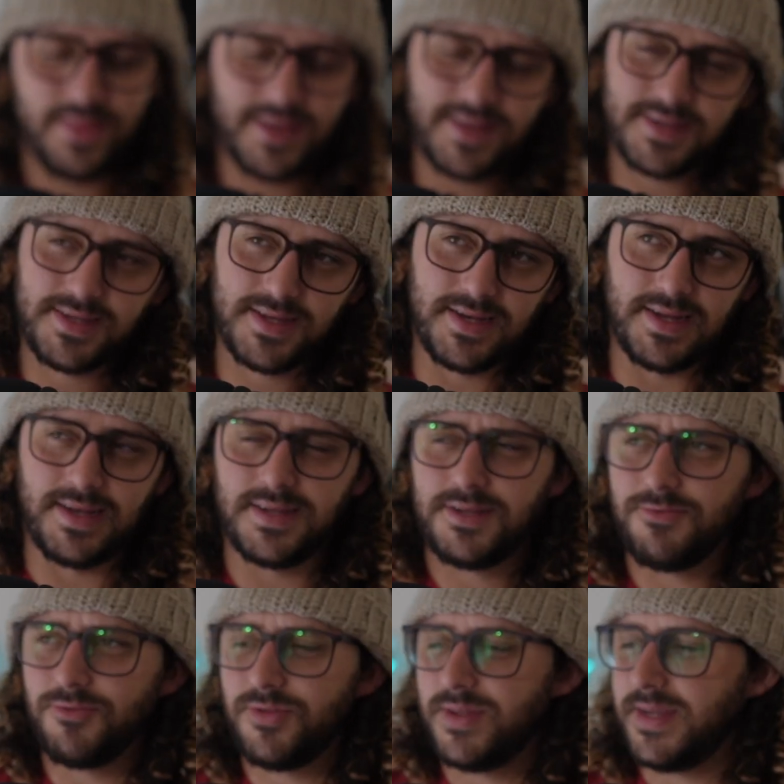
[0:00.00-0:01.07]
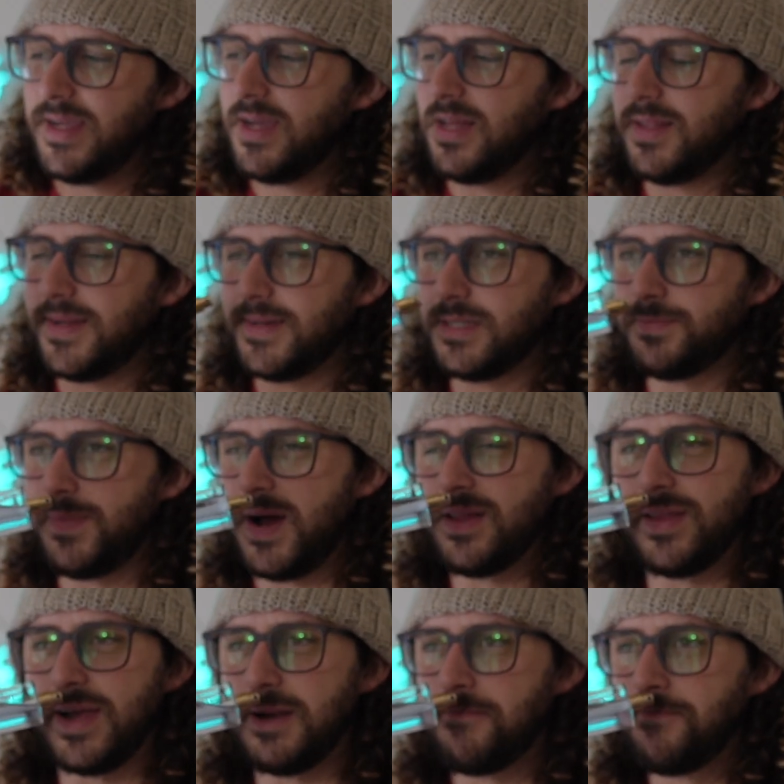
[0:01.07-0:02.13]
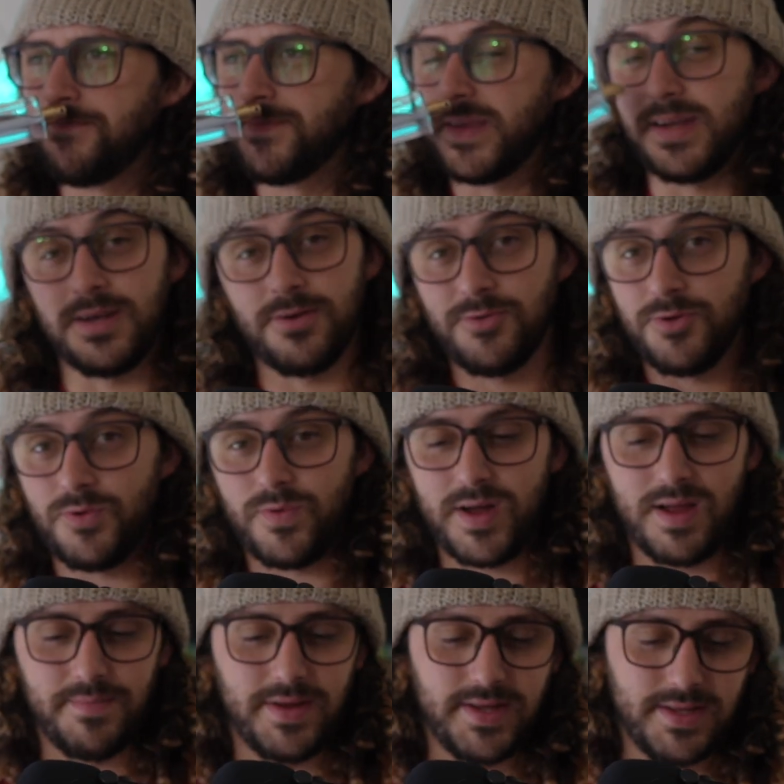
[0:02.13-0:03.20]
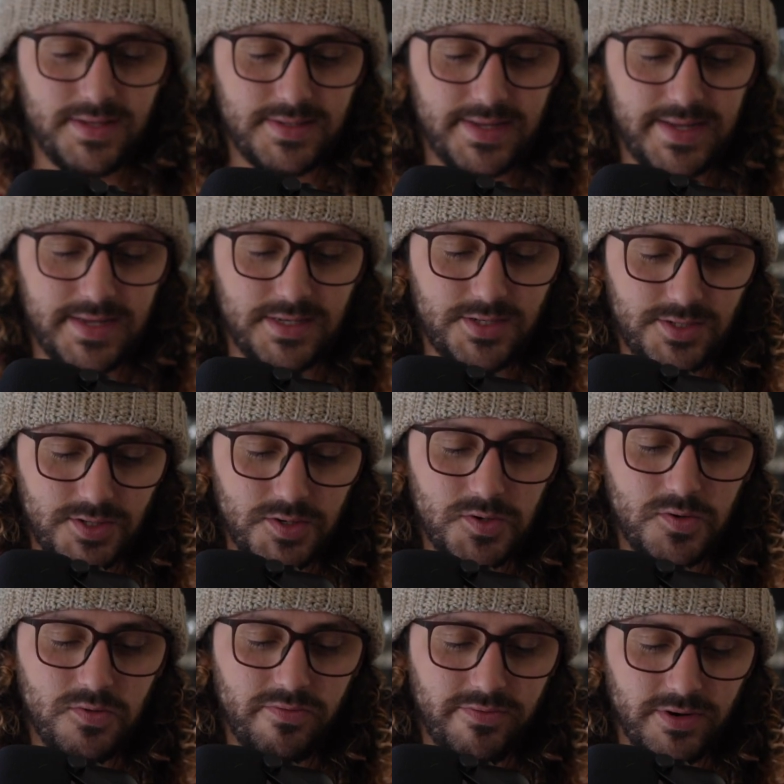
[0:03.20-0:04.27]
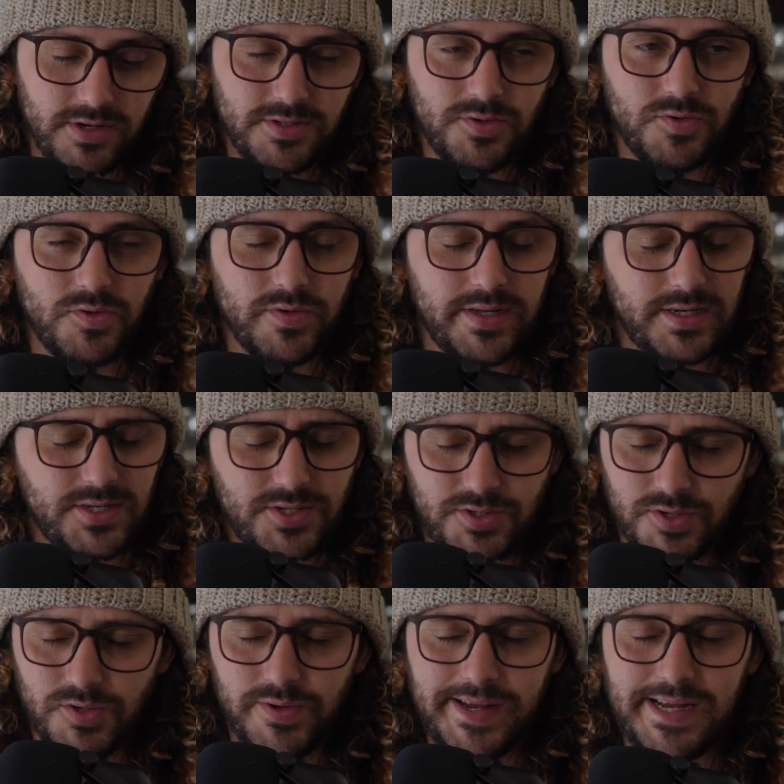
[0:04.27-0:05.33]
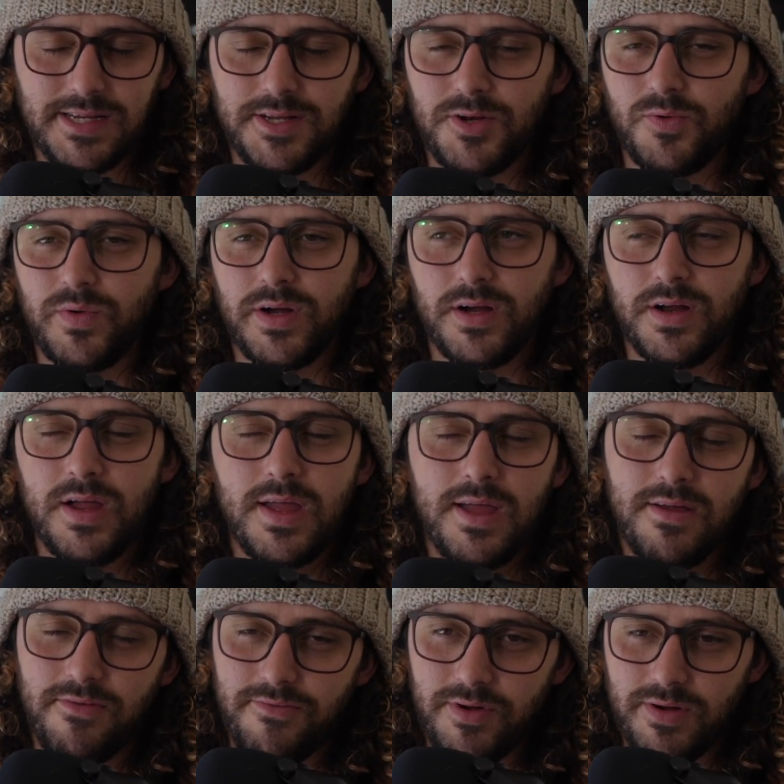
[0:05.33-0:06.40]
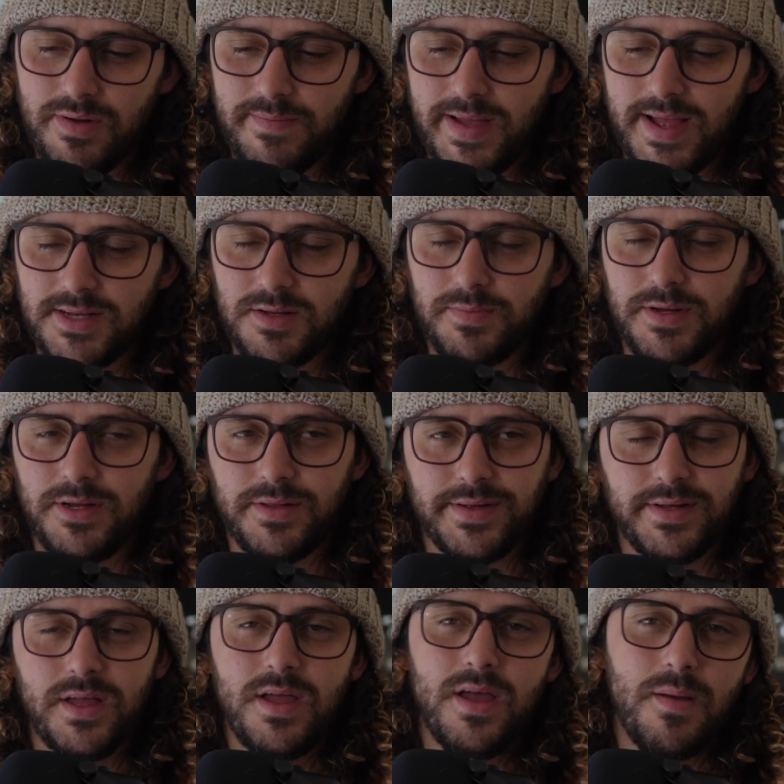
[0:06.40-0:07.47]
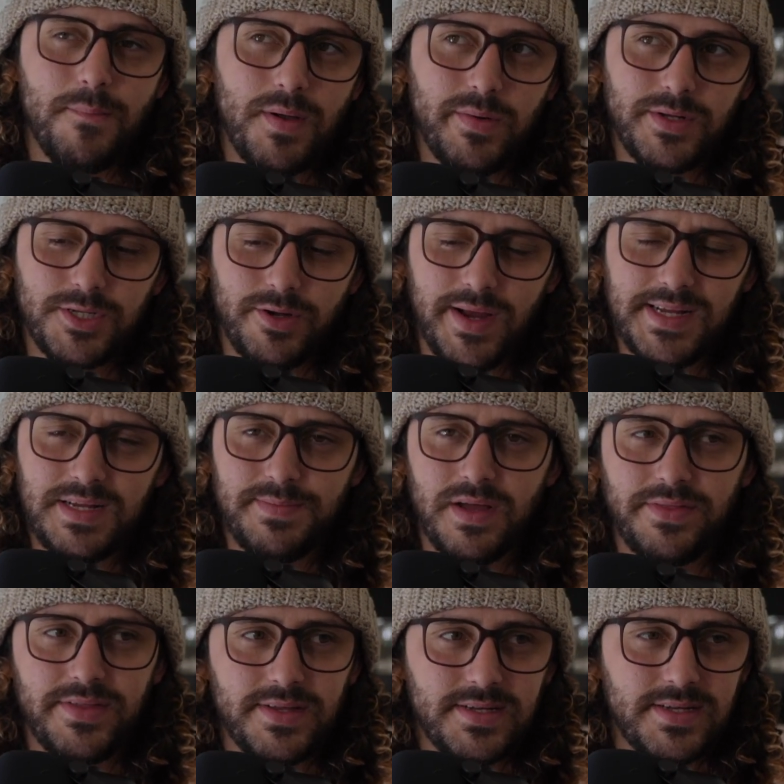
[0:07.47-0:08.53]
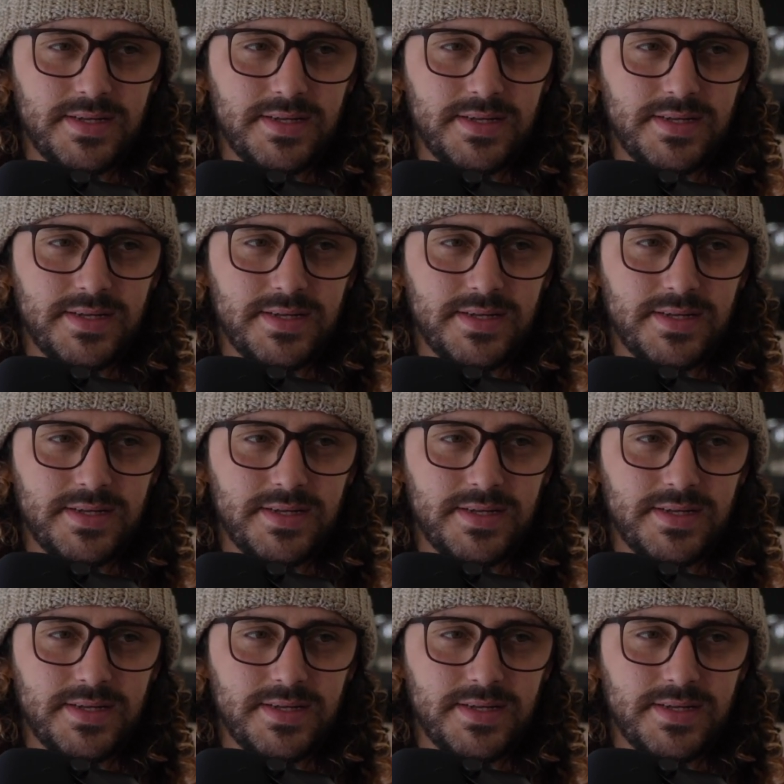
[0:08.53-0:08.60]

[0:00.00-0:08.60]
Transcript: like I said, it doesn't really get a lot of spotlight, and I don't know why, because it's so versatile, it's so easy to wear, very mass appealing. But what's crazy about this